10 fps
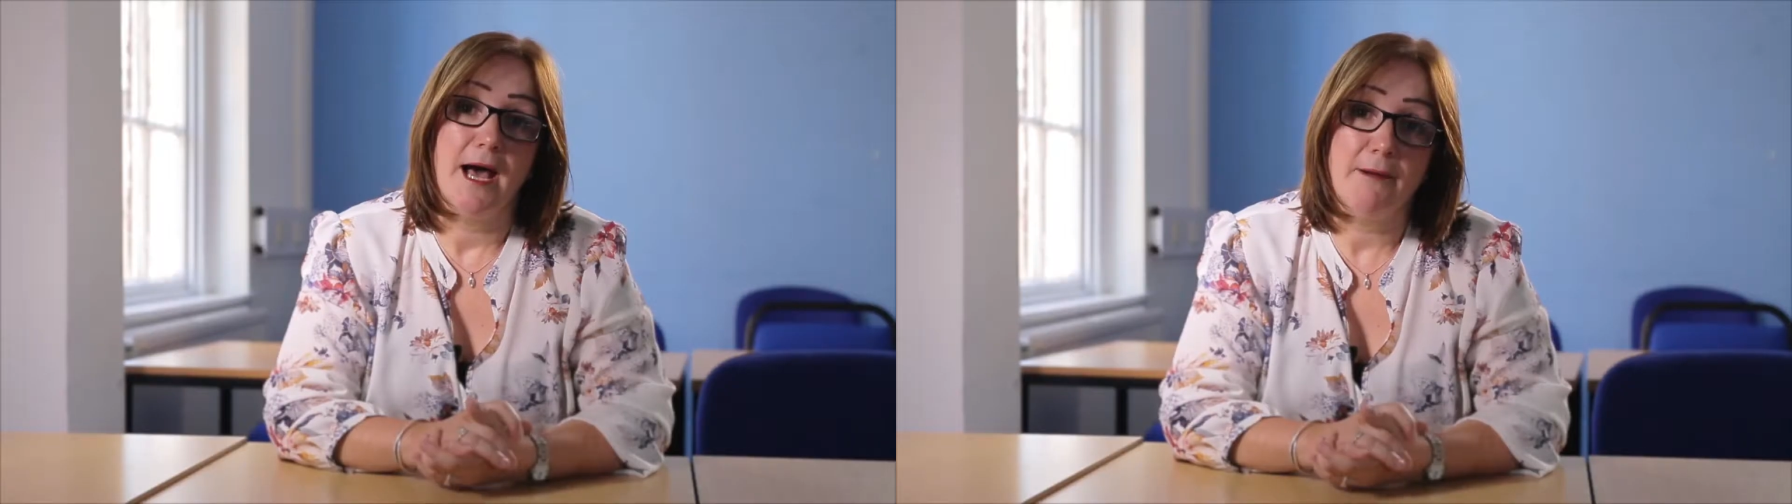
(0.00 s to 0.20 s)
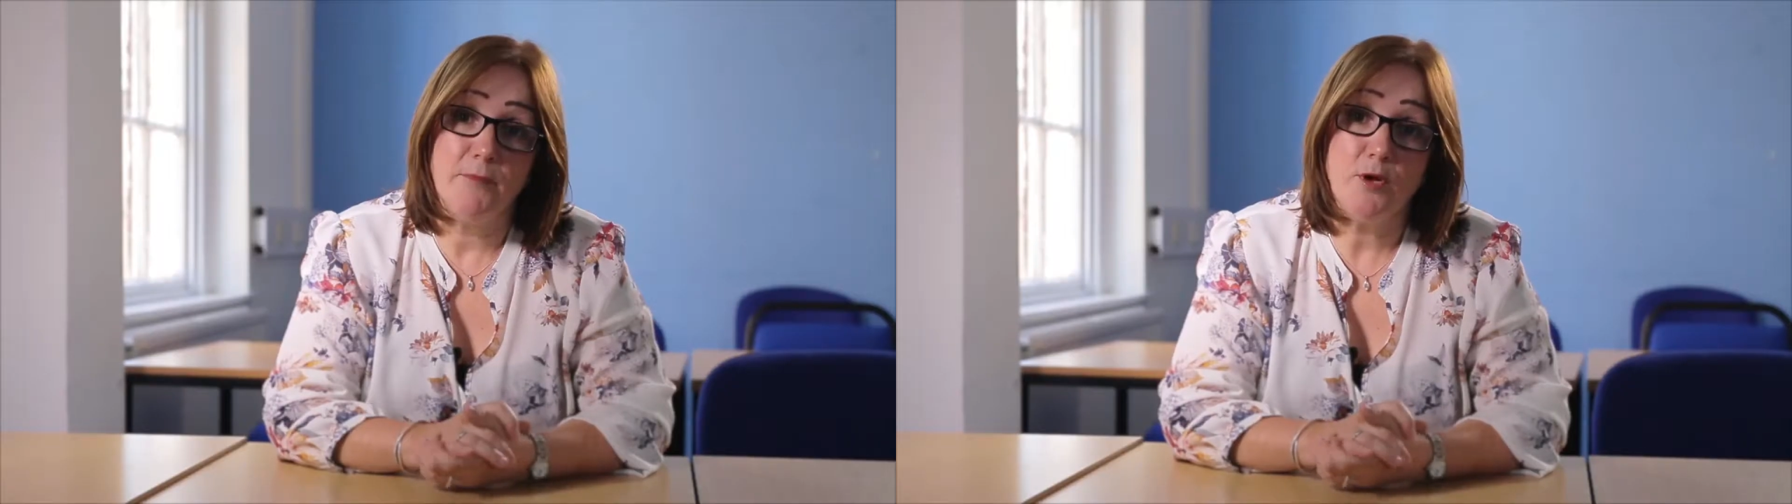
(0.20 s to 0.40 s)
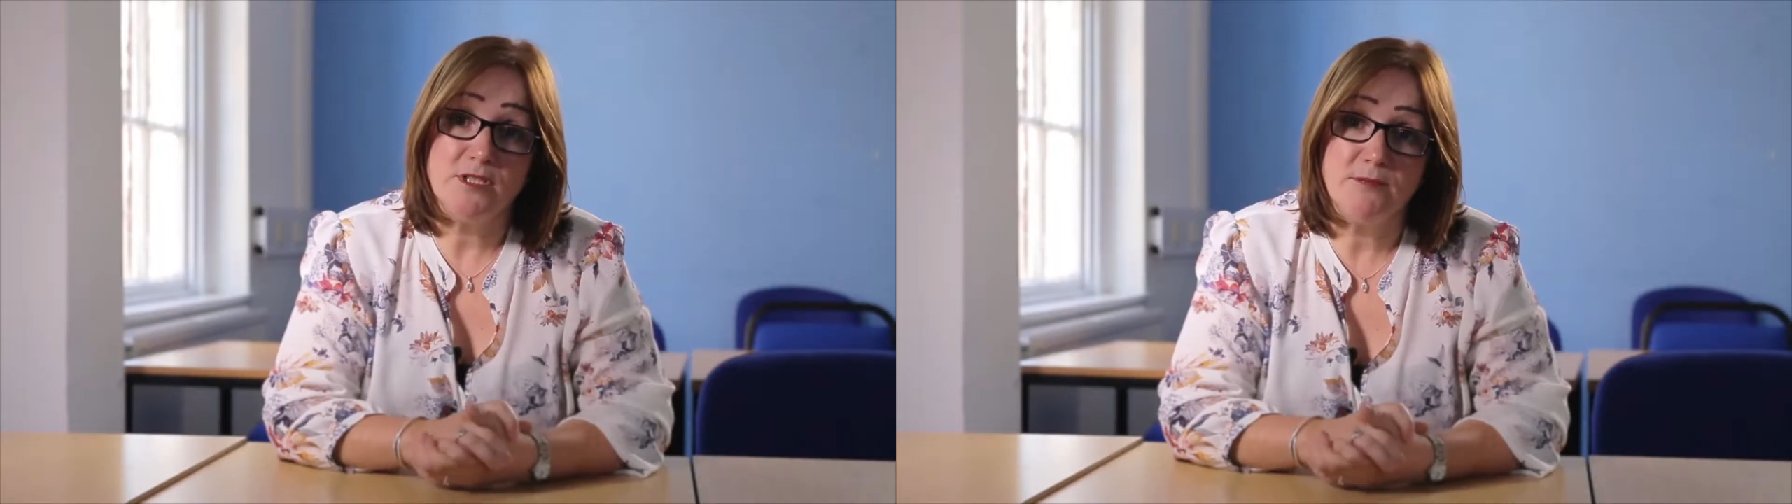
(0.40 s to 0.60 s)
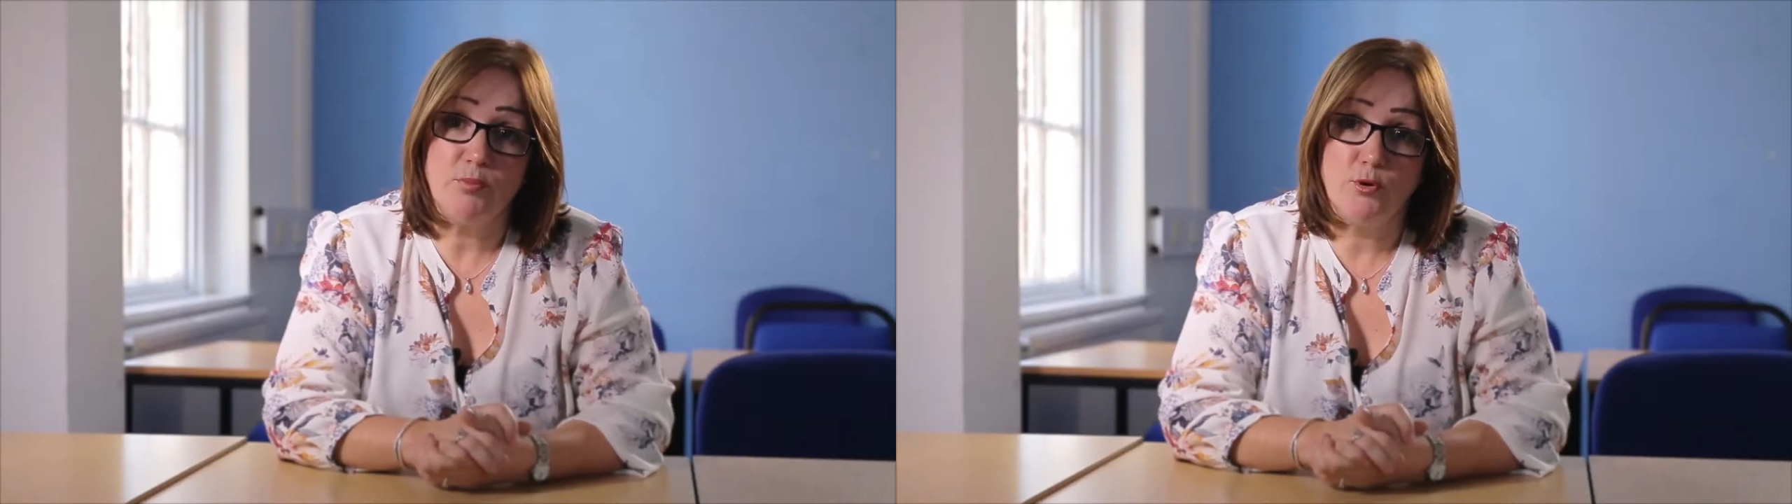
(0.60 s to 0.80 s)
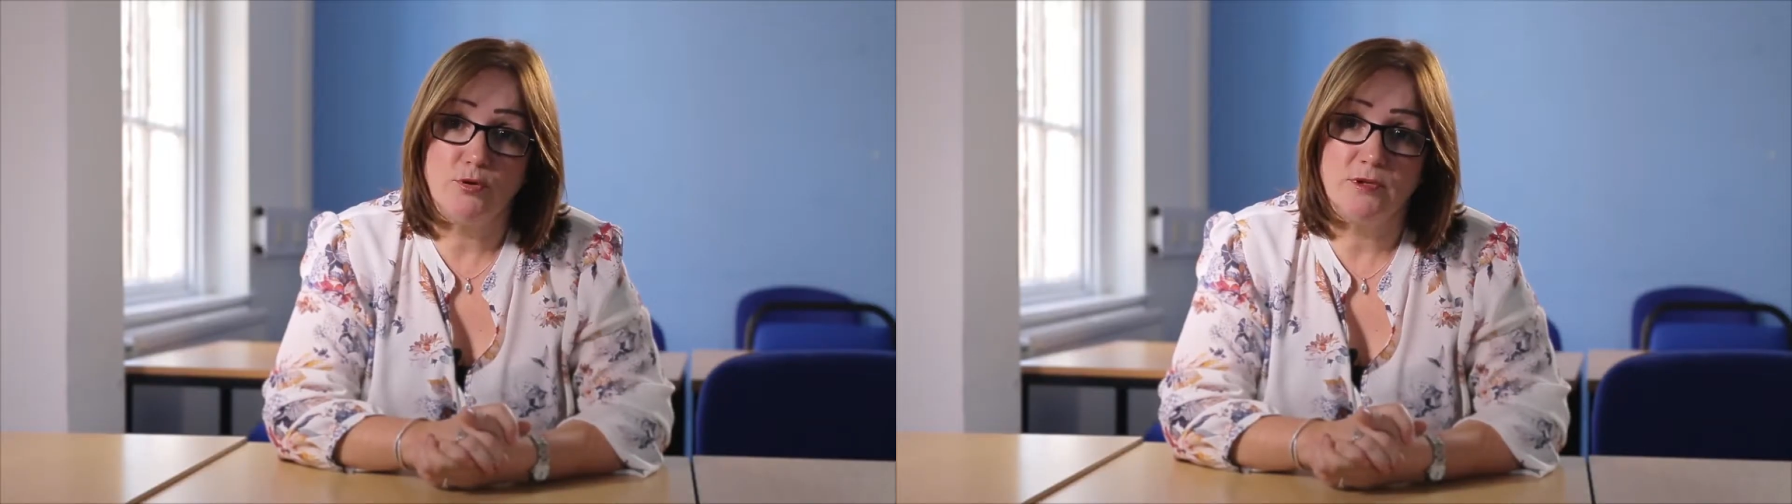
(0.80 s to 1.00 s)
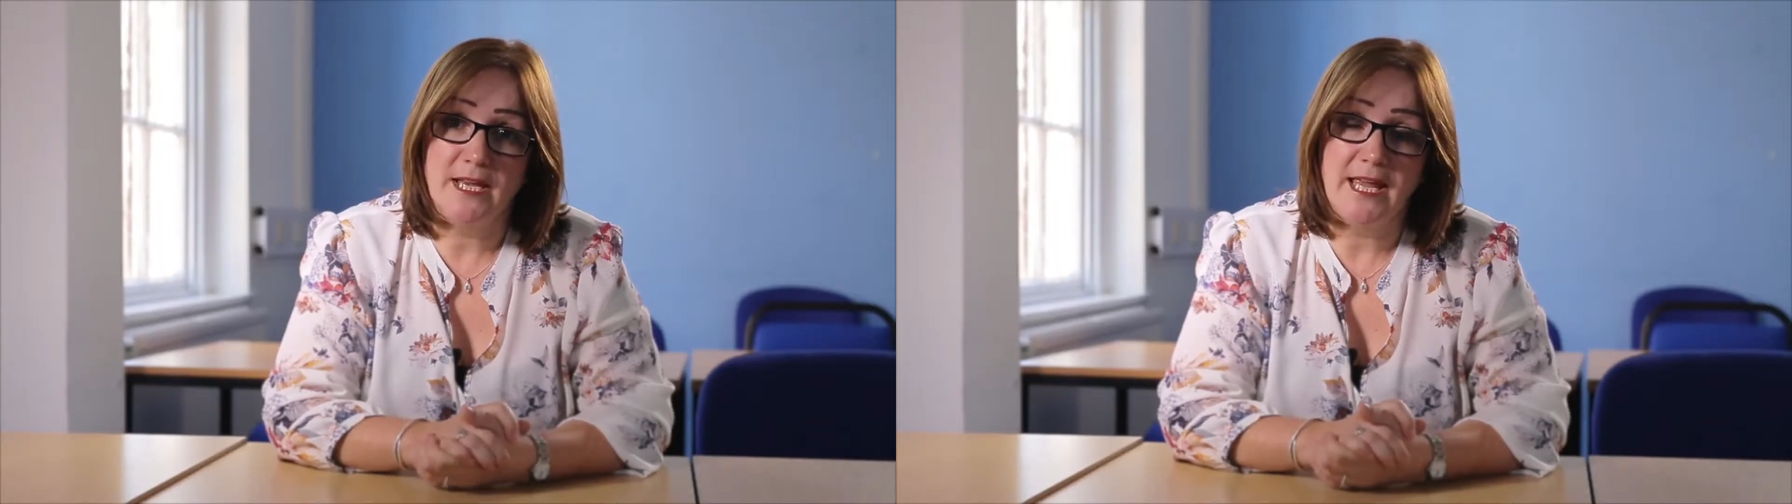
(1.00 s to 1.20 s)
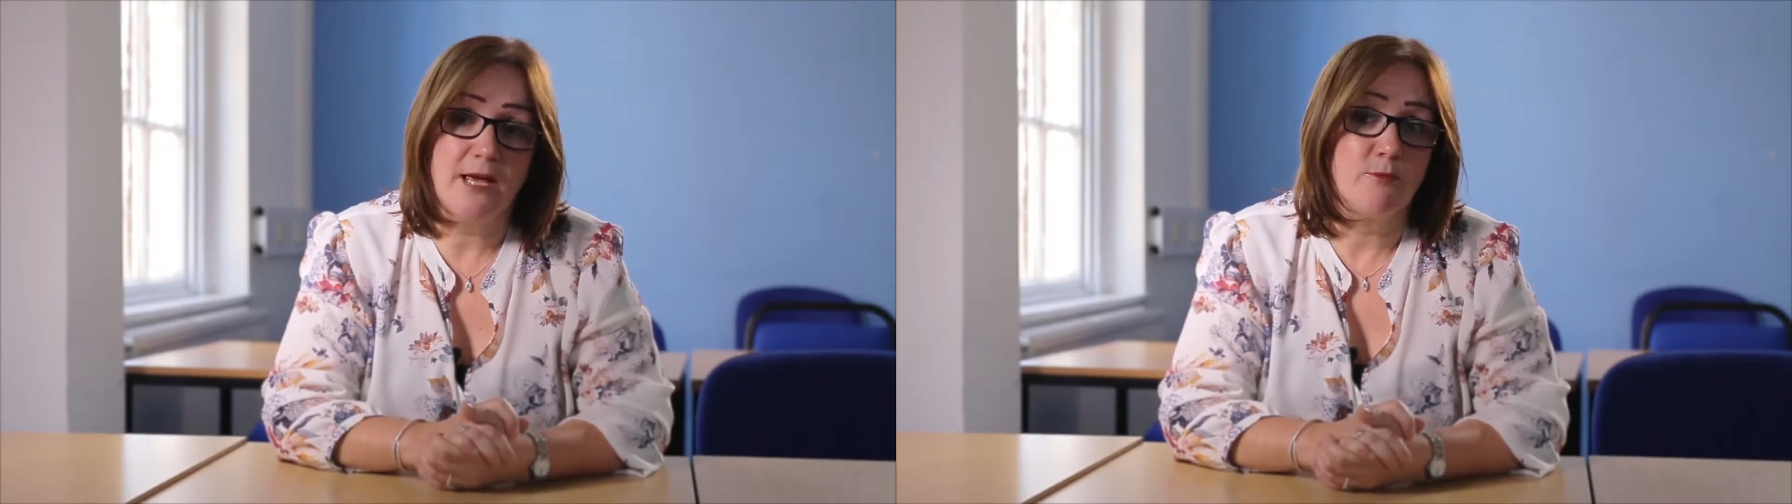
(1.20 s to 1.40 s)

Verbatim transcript: And most importantly,